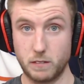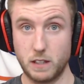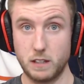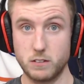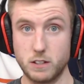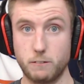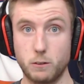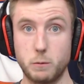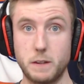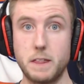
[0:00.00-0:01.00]
he
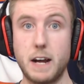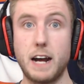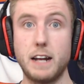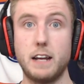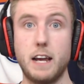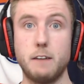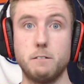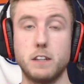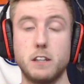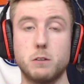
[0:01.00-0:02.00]
suffered with that
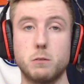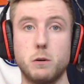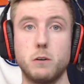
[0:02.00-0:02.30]
heavily throughout